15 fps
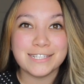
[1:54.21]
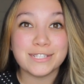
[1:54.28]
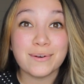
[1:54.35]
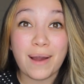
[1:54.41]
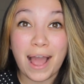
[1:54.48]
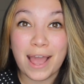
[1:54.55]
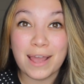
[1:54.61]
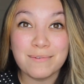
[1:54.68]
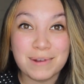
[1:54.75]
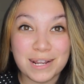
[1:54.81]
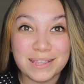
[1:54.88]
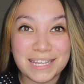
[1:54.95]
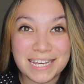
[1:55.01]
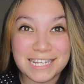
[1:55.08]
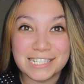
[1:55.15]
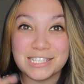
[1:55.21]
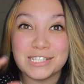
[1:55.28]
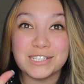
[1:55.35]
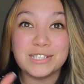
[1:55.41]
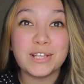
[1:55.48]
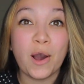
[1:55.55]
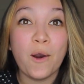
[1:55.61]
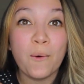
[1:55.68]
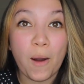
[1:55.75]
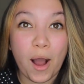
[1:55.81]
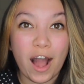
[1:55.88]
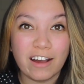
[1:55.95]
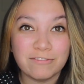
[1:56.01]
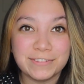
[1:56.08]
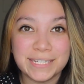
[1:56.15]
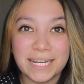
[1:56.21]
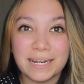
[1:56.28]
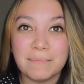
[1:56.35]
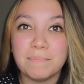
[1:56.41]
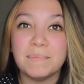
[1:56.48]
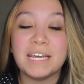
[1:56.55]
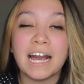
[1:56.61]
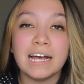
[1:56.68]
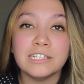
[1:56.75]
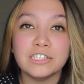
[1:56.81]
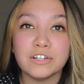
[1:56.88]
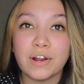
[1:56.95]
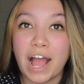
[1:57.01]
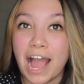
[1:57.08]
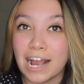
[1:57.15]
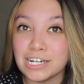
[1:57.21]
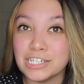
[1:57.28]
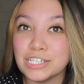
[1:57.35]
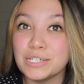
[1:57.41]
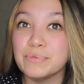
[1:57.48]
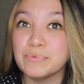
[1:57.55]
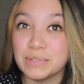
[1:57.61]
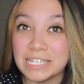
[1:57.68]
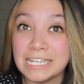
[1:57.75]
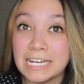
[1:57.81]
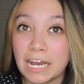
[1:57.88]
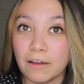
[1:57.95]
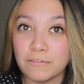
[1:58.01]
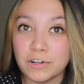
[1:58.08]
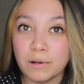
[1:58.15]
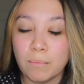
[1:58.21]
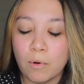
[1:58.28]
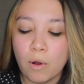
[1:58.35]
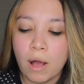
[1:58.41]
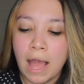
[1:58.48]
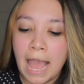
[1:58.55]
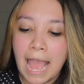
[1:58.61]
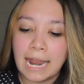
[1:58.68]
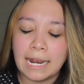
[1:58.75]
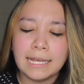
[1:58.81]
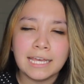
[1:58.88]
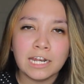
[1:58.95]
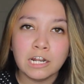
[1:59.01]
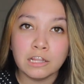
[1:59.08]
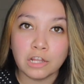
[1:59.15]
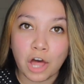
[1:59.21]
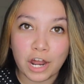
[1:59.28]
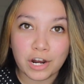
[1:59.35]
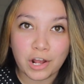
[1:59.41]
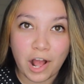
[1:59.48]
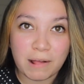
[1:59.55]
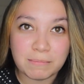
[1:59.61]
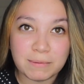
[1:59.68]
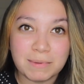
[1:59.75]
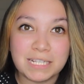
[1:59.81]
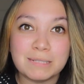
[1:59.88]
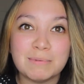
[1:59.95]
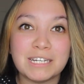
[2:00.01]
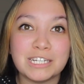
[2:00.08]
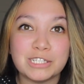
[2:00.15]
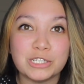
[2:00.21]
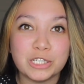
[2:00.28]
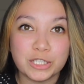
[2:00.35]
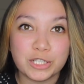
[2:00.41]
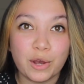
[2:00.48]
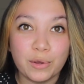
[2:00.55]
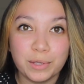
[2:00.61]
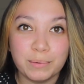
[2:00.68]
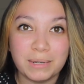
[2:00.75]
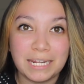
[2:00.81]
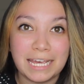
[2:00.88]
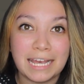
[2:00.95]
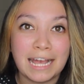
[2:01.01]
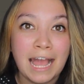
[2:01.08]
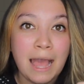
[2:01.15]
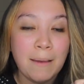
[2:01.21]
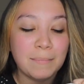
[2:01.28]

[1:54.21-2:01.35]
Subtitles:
So I wear these so often because they're actually really comfortable, and I get a lot of compliments because they're so unique.